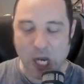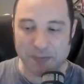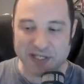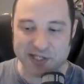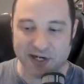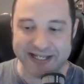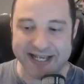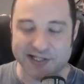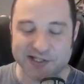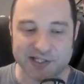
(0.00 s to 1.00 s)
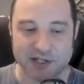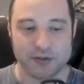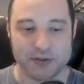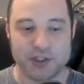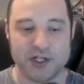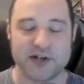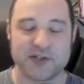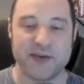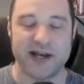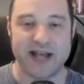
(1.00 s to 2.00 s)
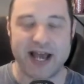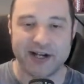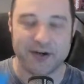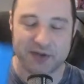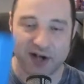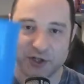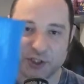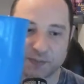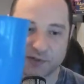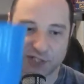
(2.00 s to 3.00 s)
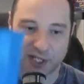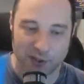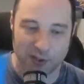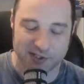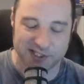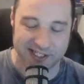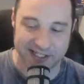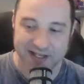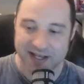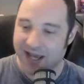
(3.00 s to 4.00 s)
I hope they start again soon. Cheers, buddy. I agree with you 100%, Wilty.